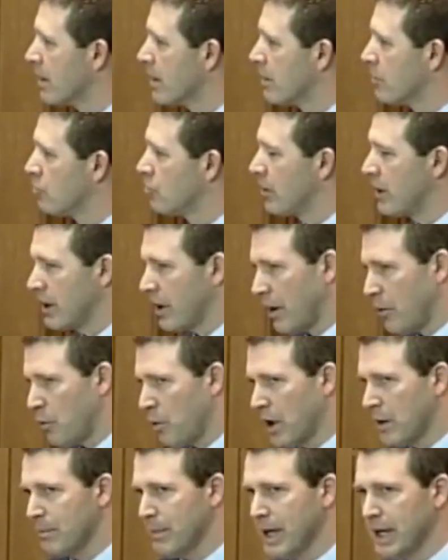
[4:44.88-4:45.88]
She got
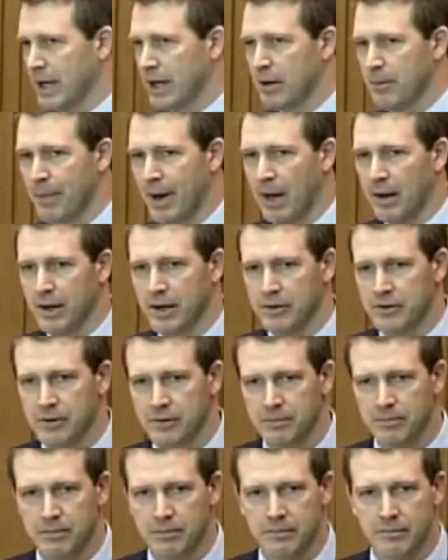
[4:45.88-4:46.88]
one meeting about it.
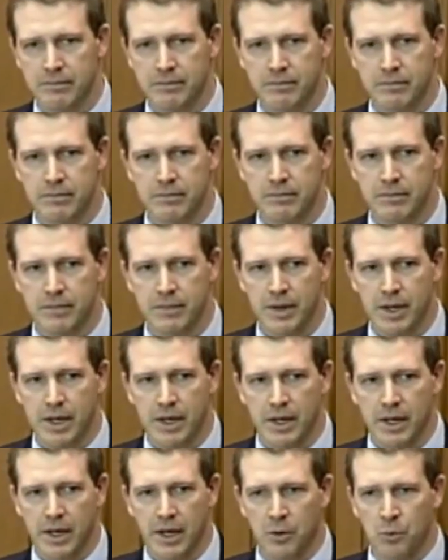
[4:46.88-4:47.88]

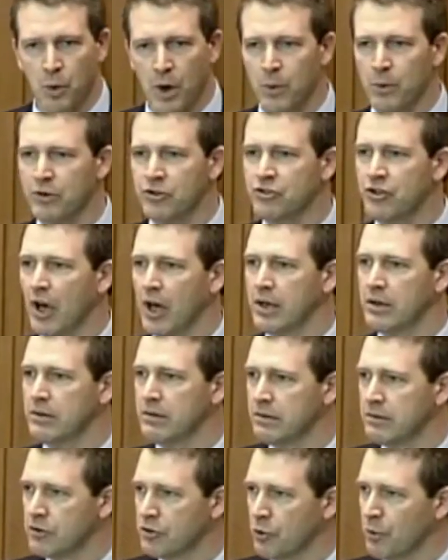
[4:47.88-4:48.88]
And what was
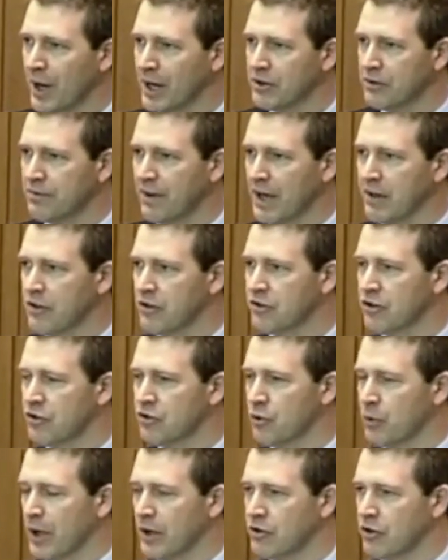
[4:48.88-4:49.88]
done to rectify the
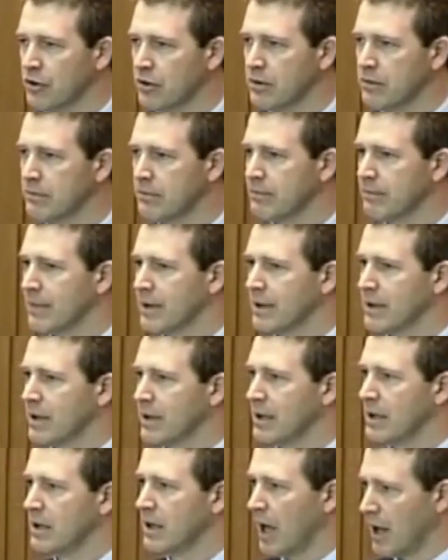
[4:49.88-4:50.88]
situation?
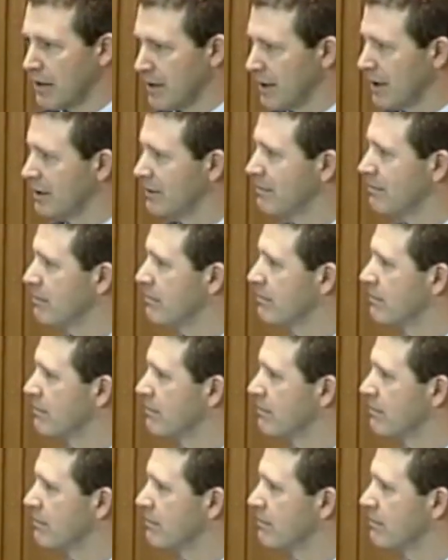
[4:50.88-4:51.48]
Nothing.